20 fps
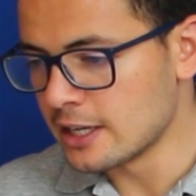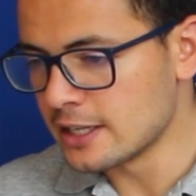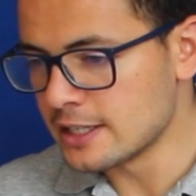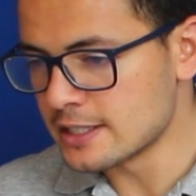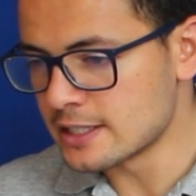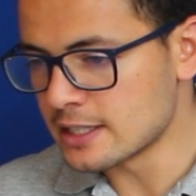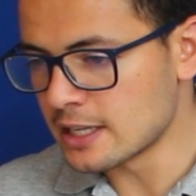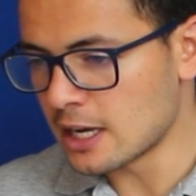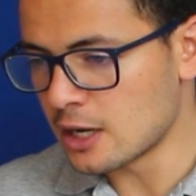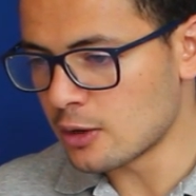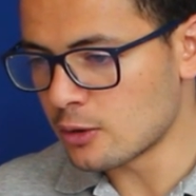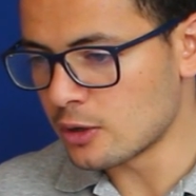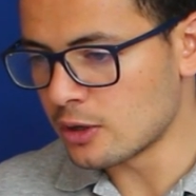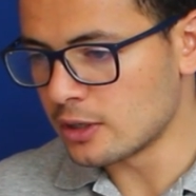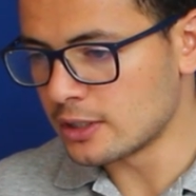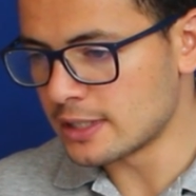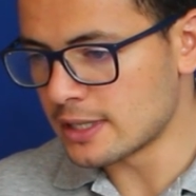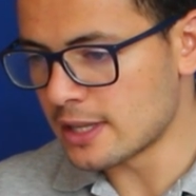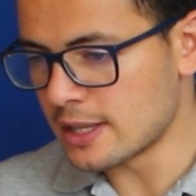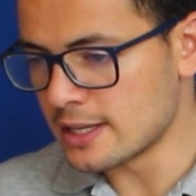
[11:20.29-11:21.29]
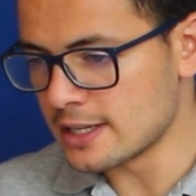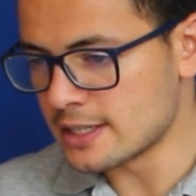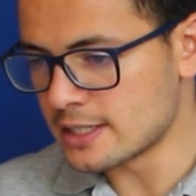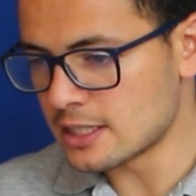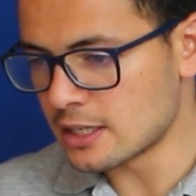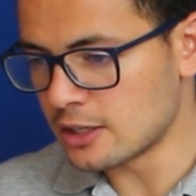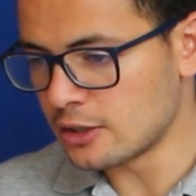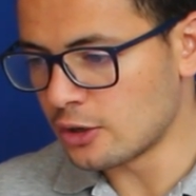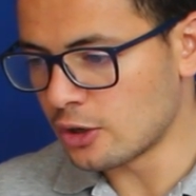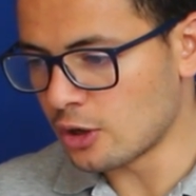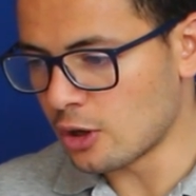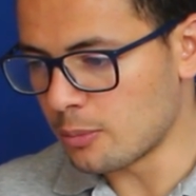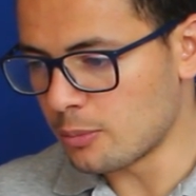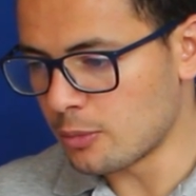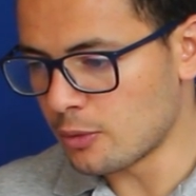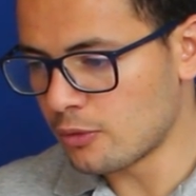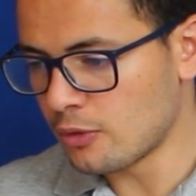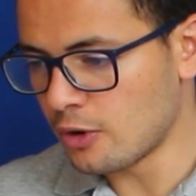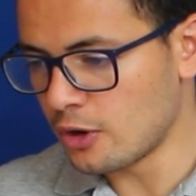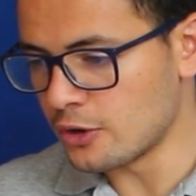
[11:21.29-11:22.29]
is now in this
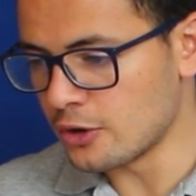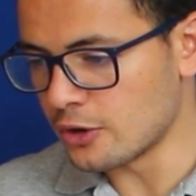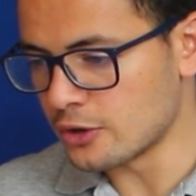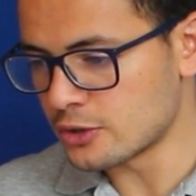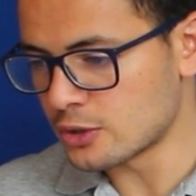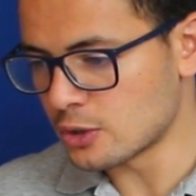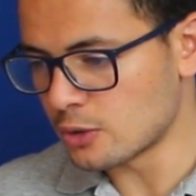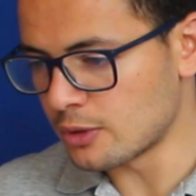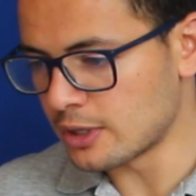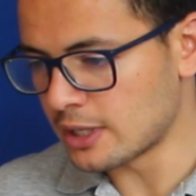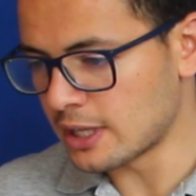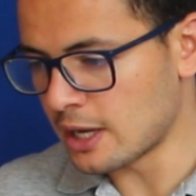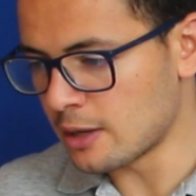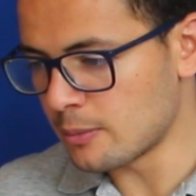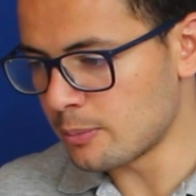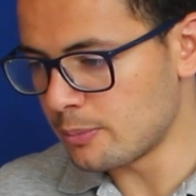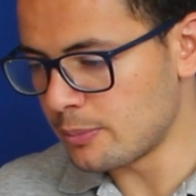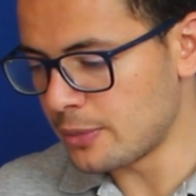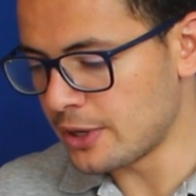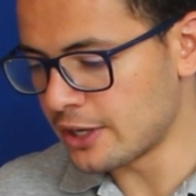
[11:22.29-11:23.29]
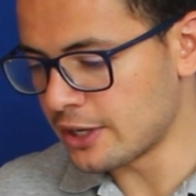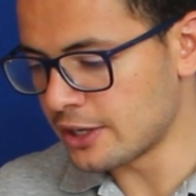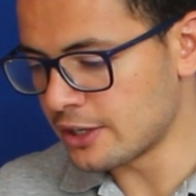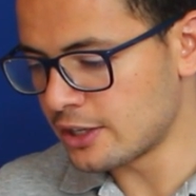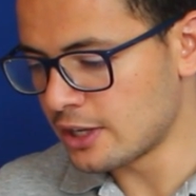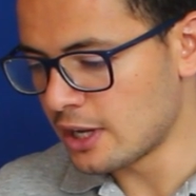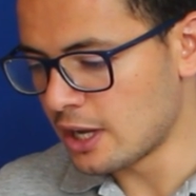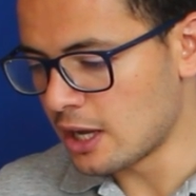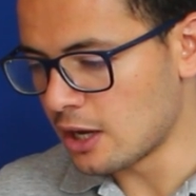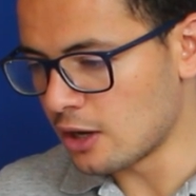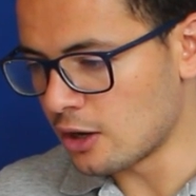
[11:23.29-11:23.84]
drop folder so we can pick it